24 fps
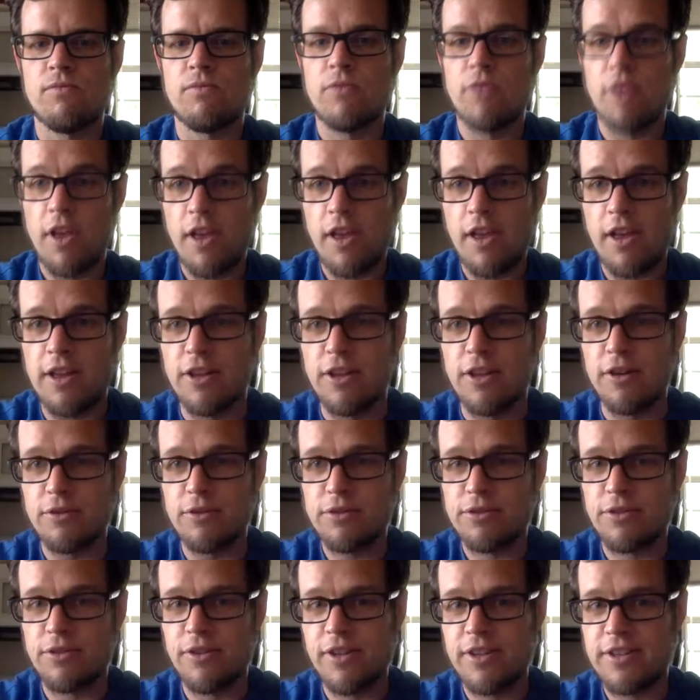Hello,
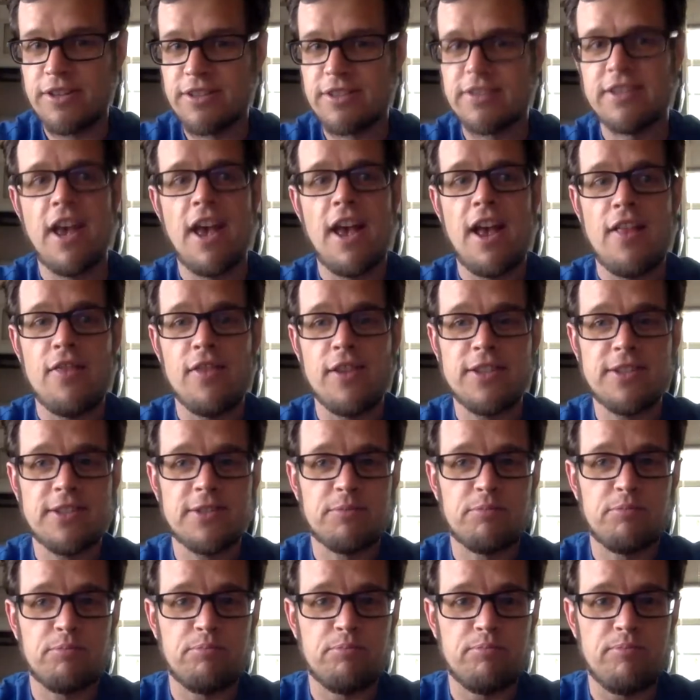students. This
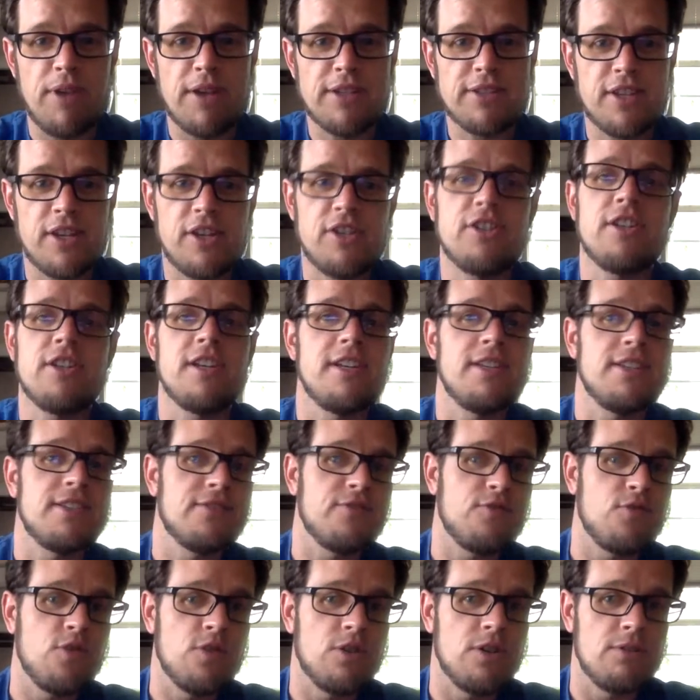message is
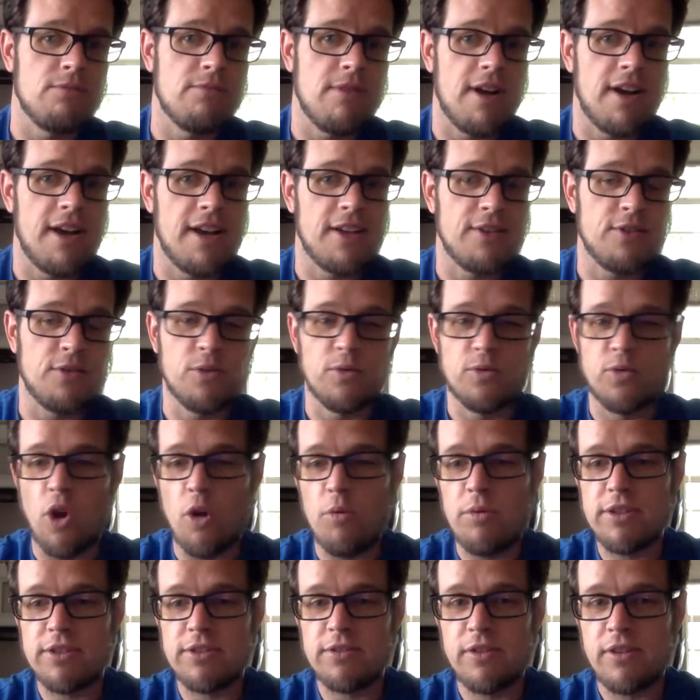for my dual enrollment
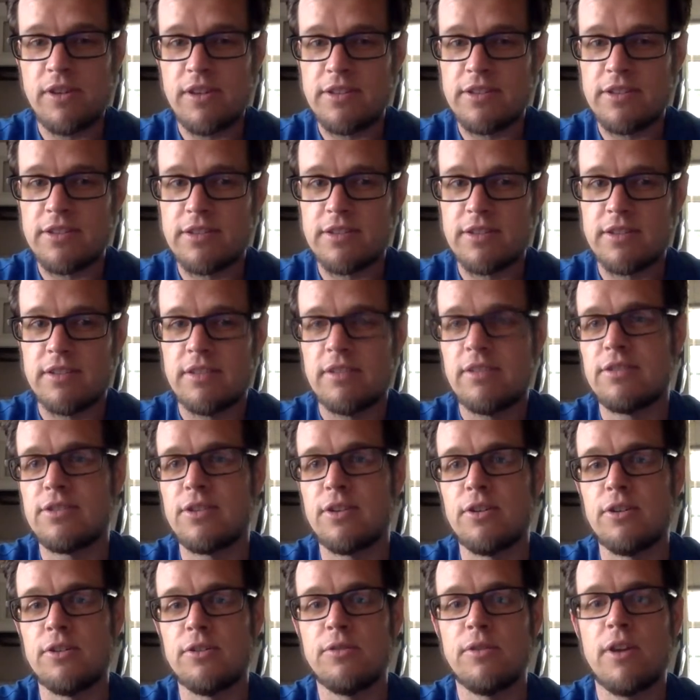students.
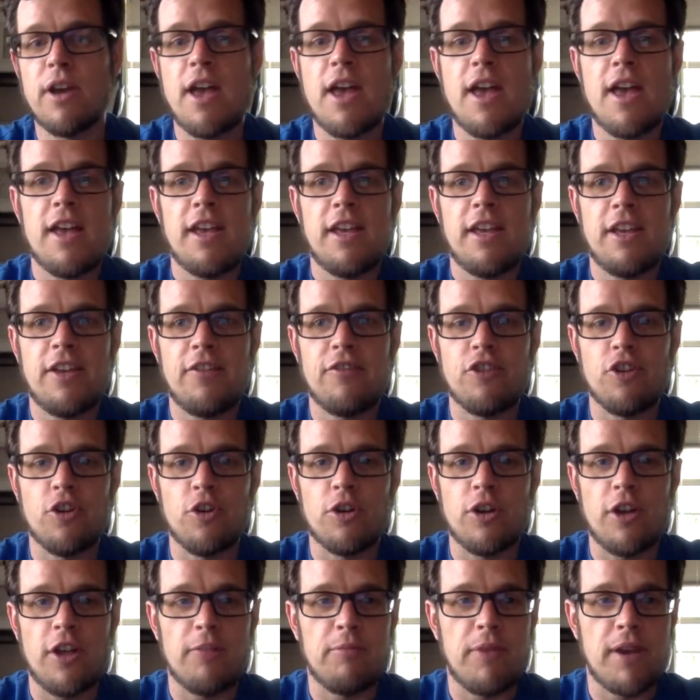So if
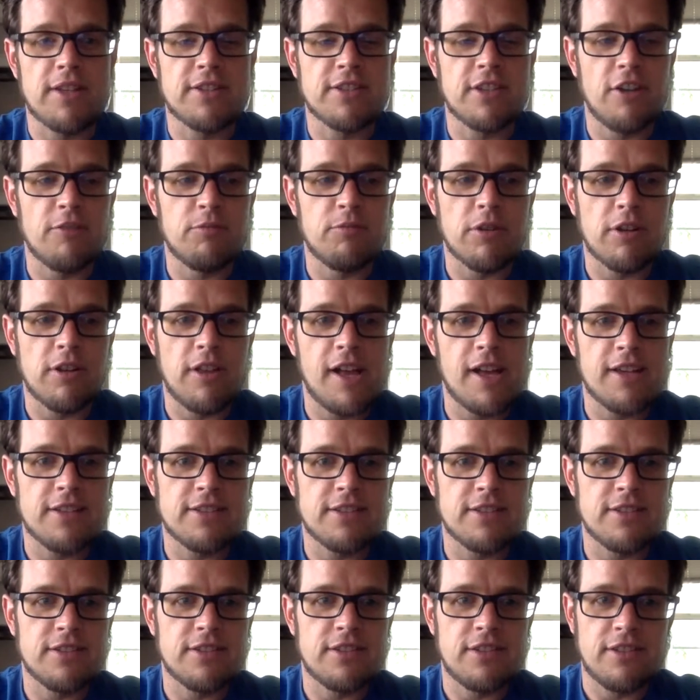you're in my sophomore
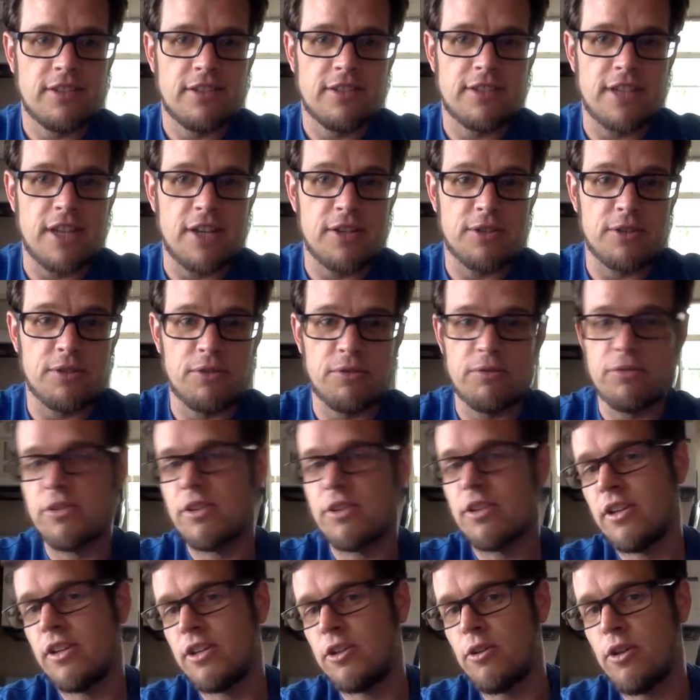classes, stay
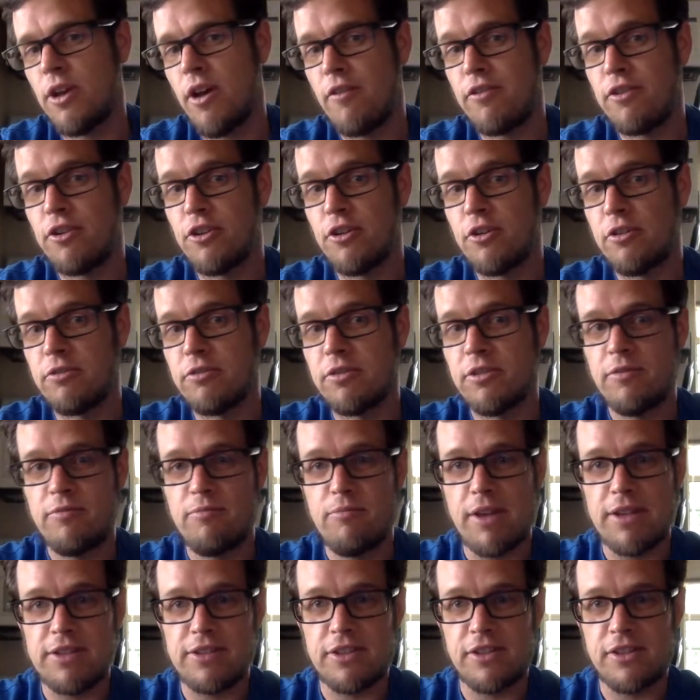tuned. You'll have your own
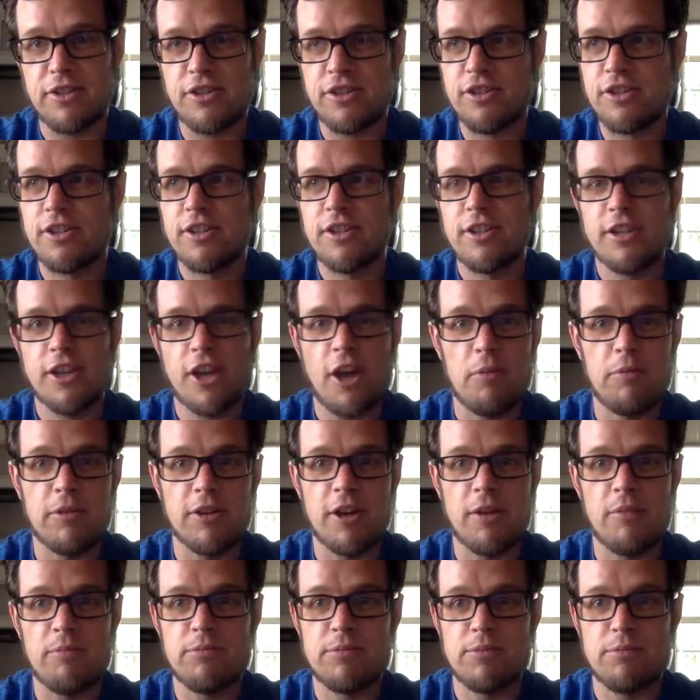message coming
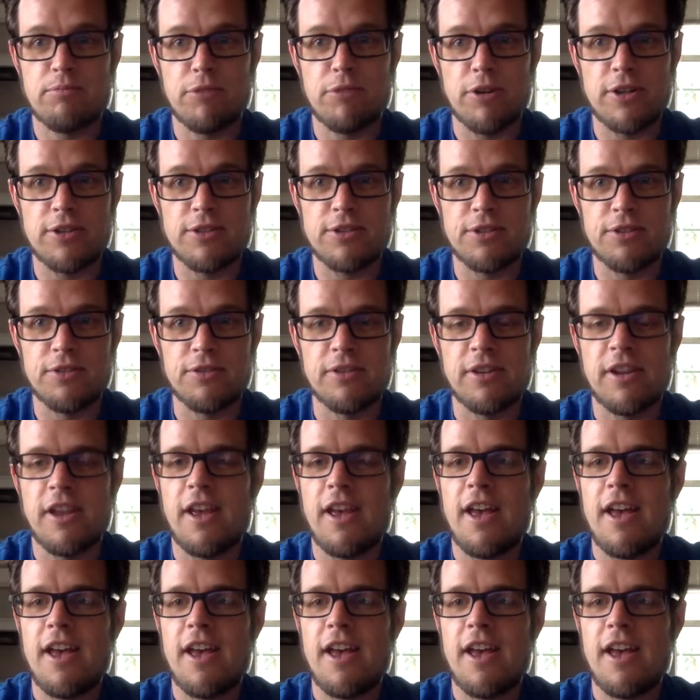up pretty soon.